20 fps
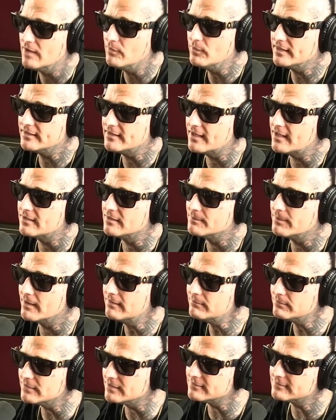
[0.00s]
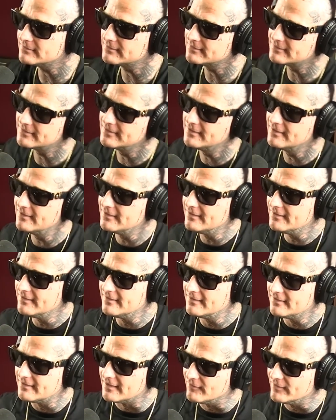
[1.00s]
I went and got an apartment.
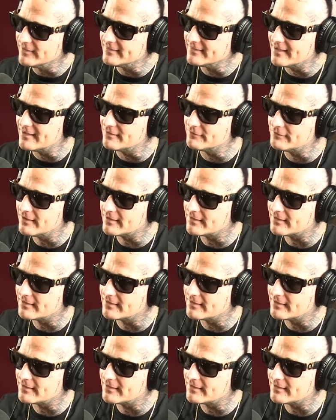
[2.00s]
I went and got